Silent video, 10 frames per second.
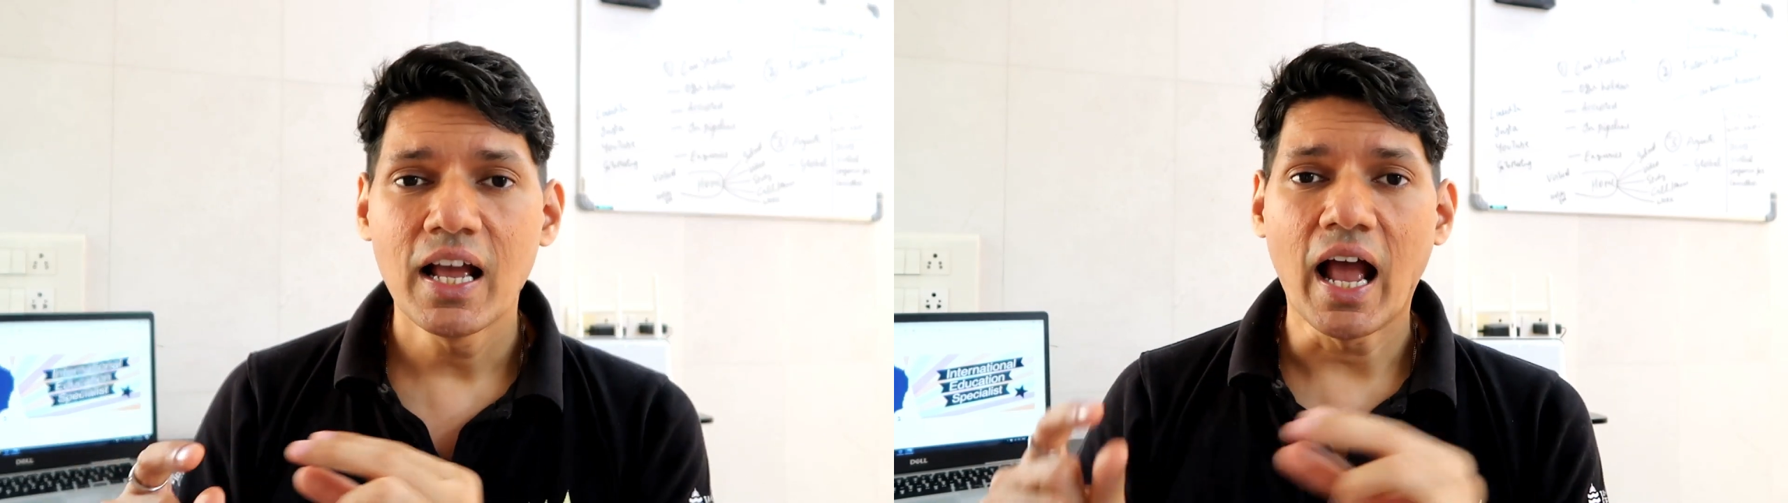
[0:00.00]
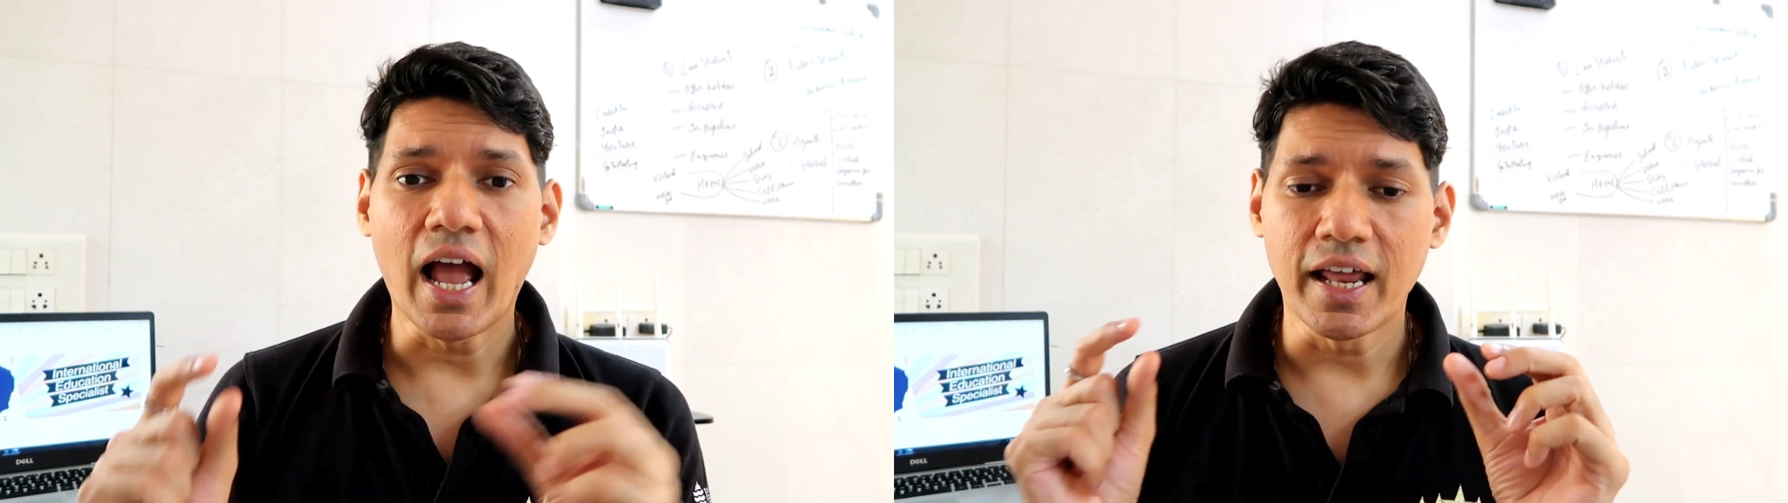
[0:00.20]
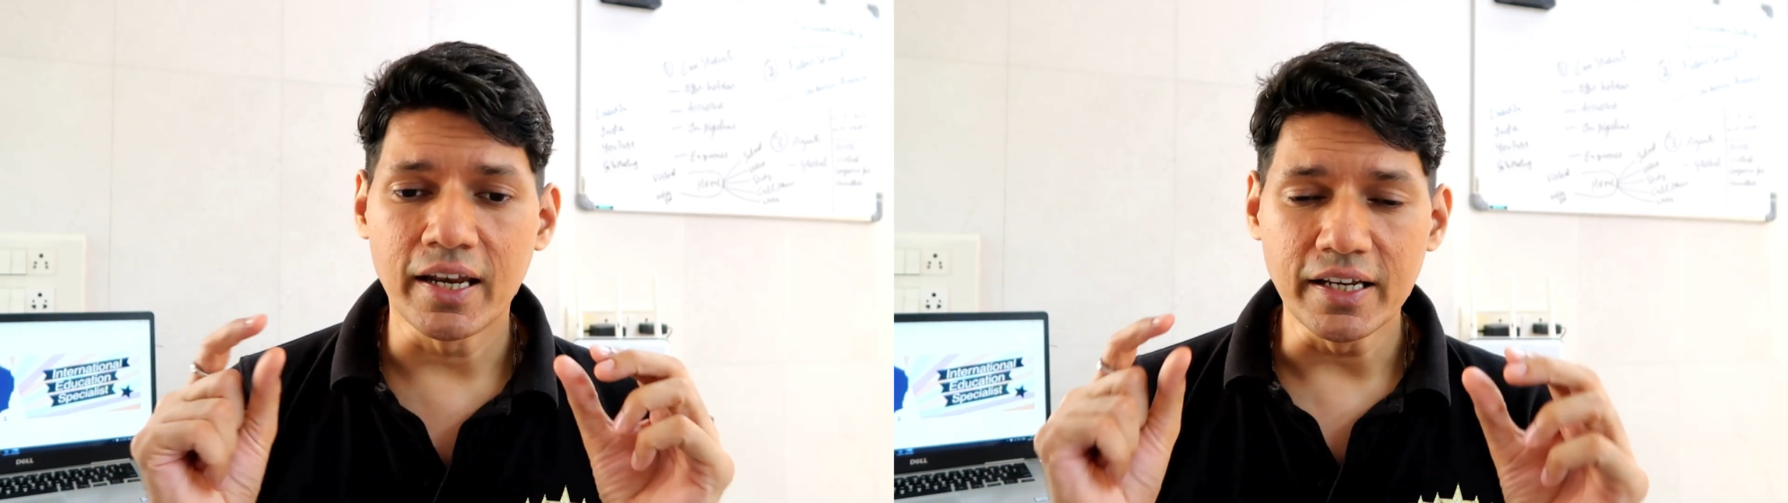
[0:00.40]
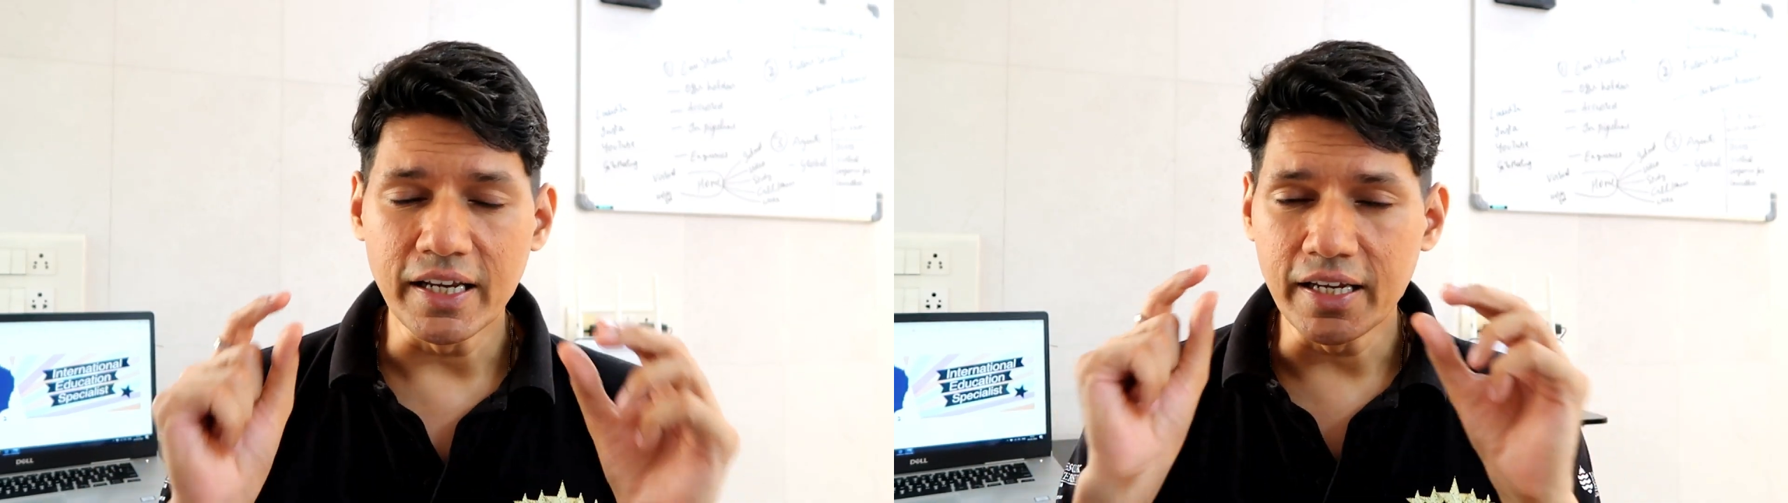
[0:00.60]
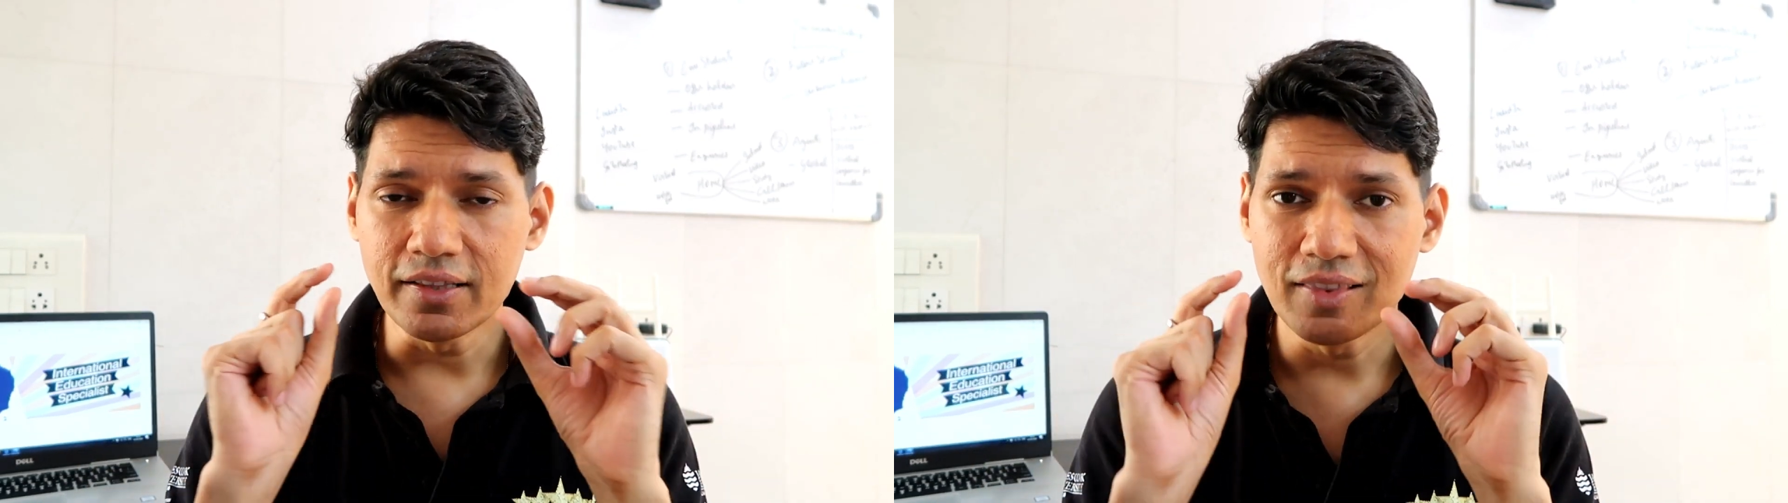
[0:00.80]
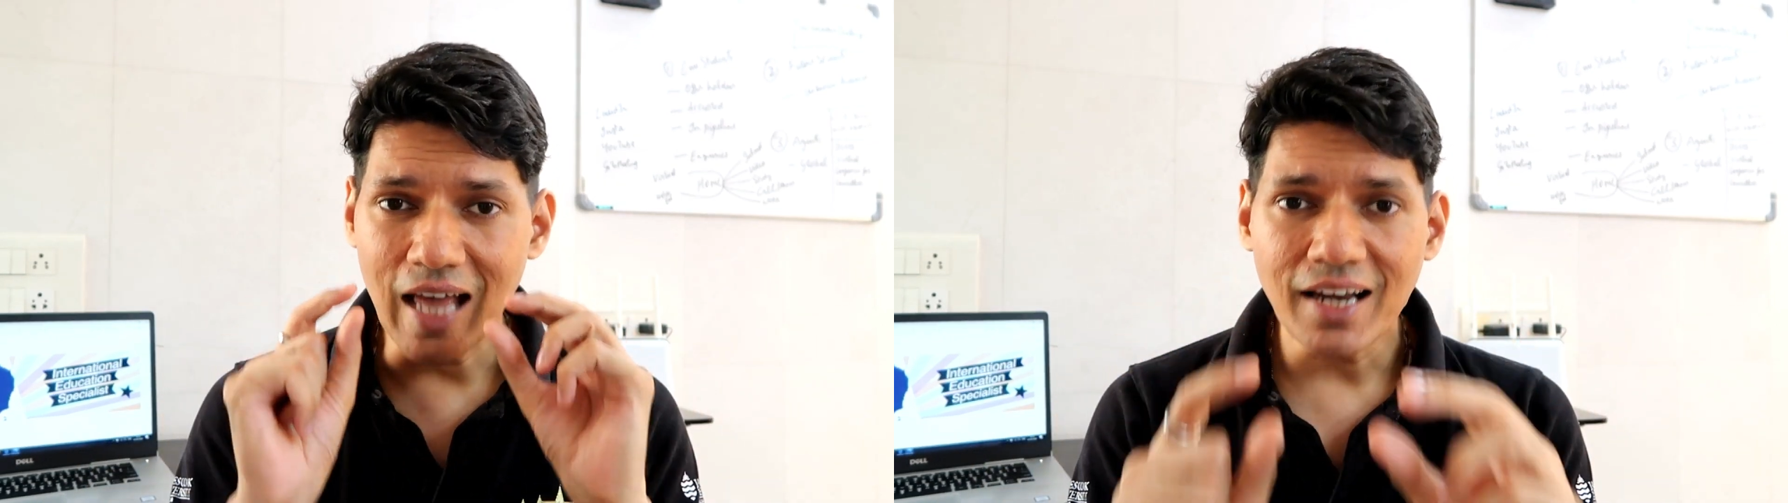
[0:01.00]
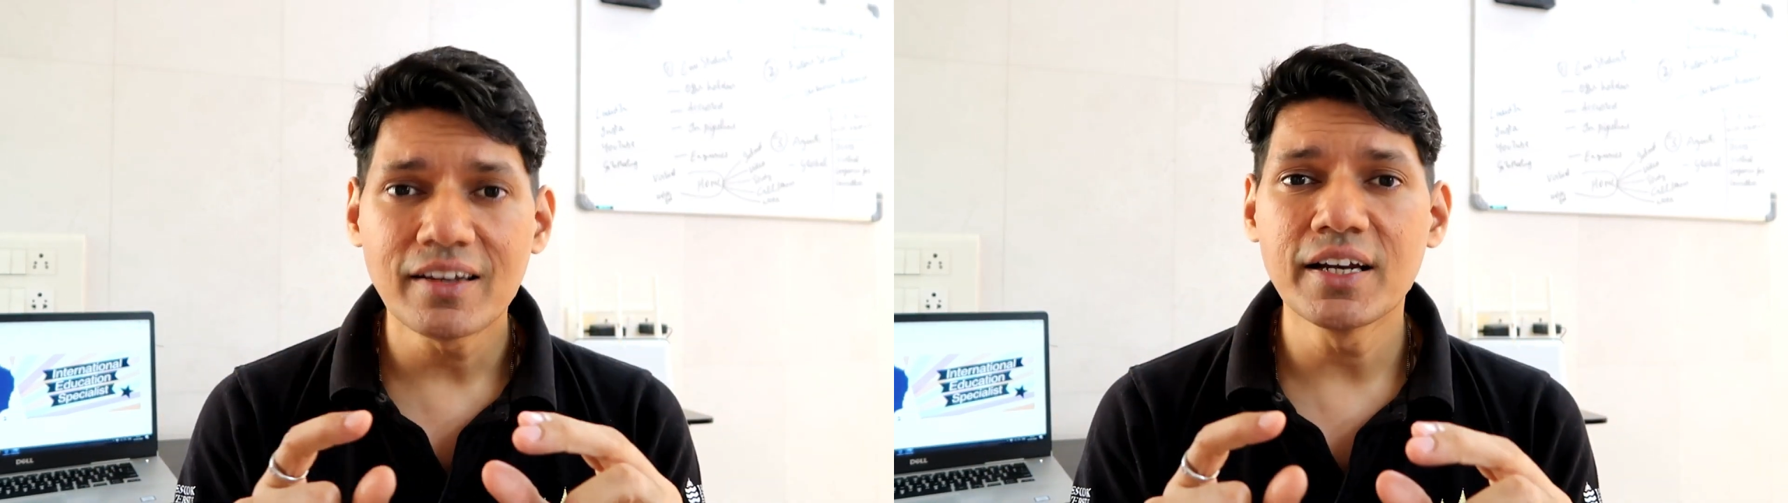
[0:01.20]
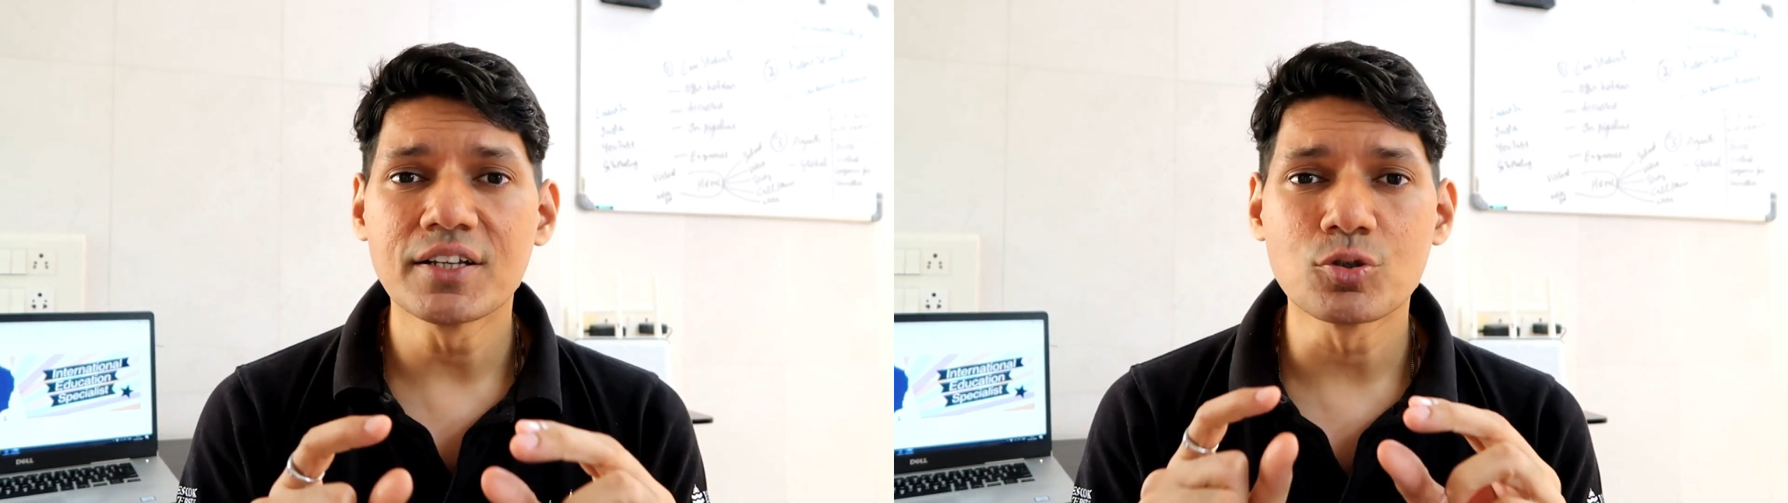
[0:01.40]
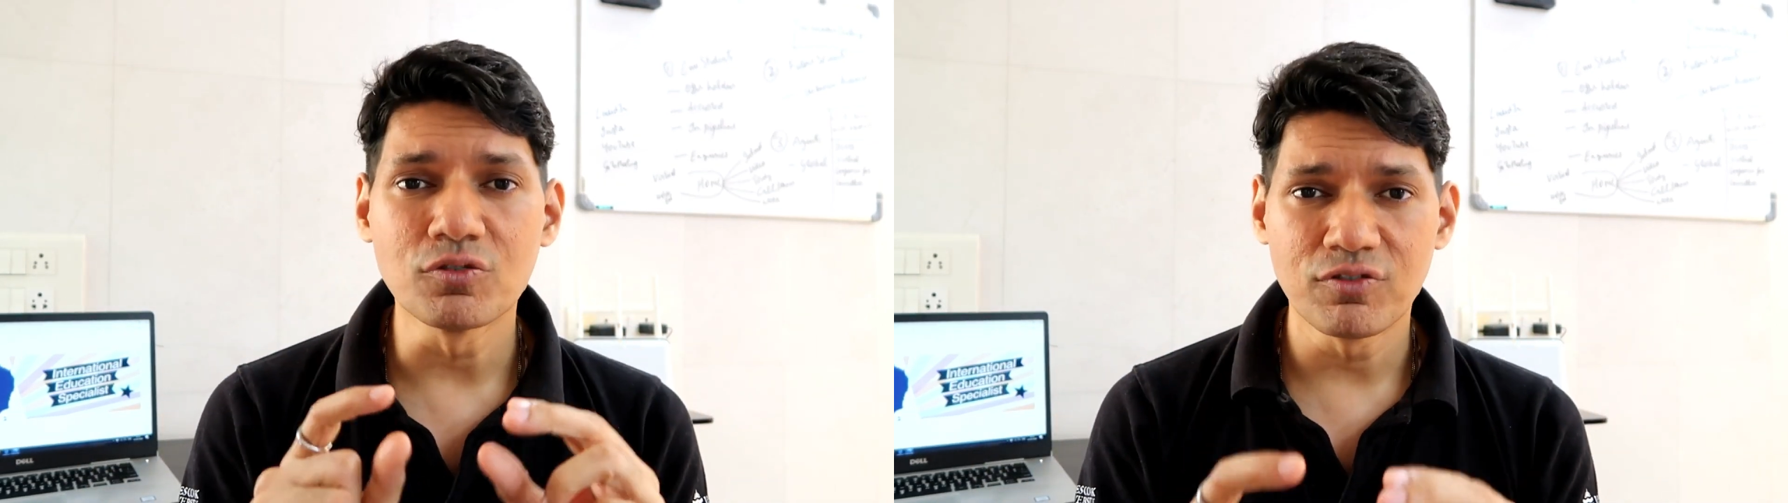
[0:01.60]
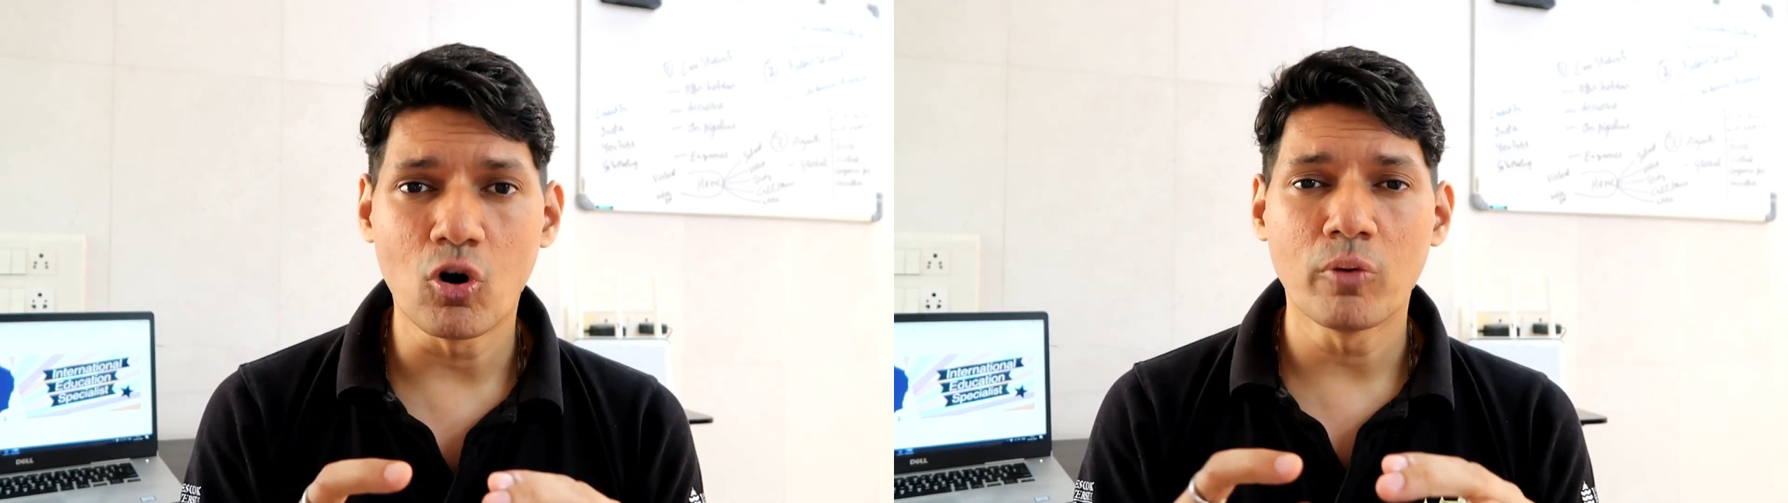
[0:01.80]
and that needs to
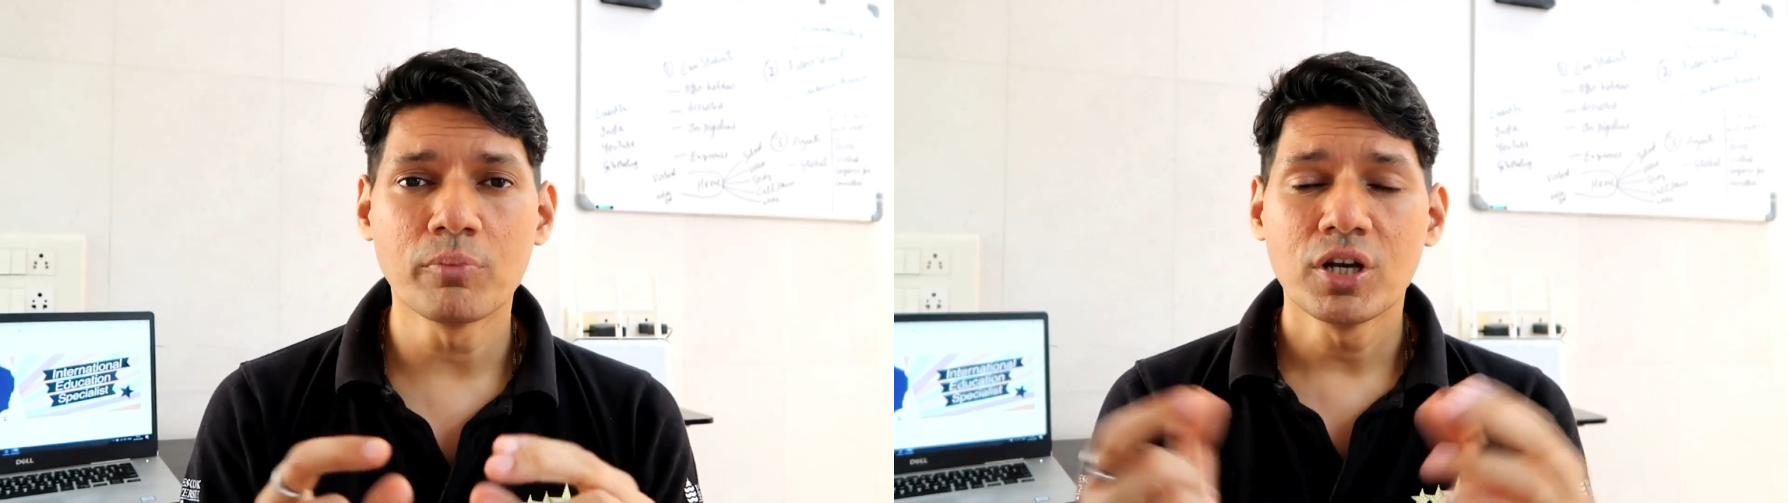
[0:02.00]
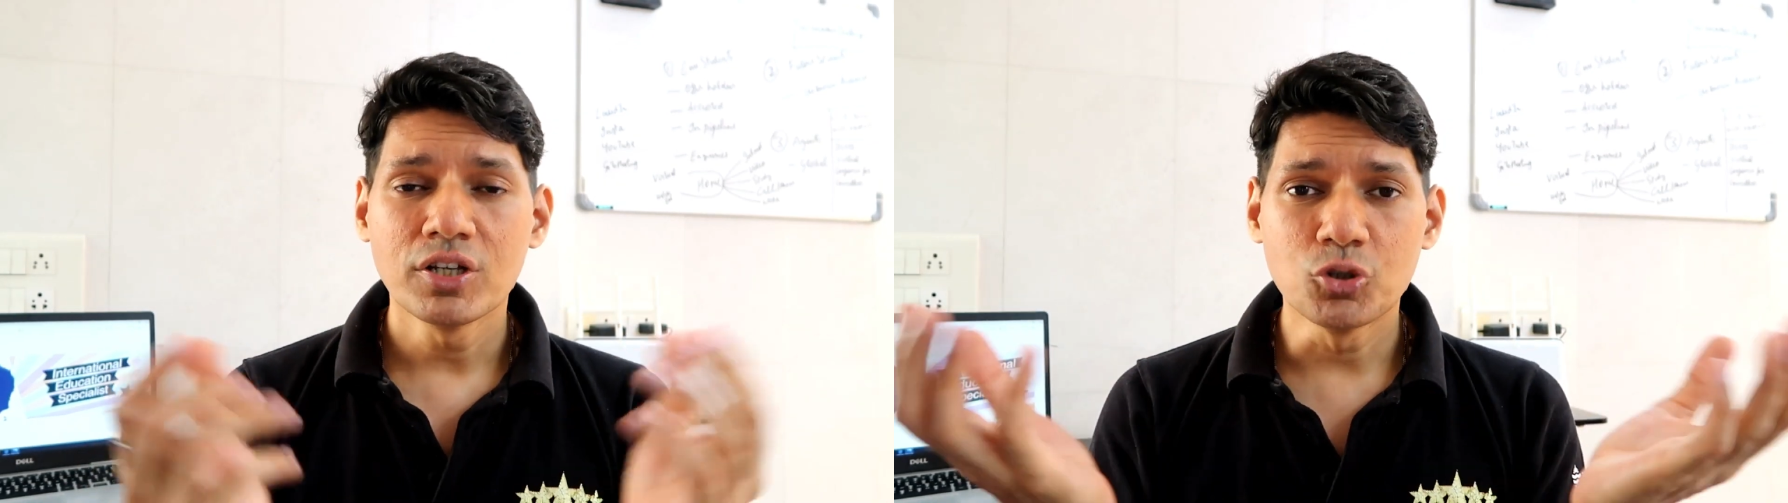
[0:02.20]
form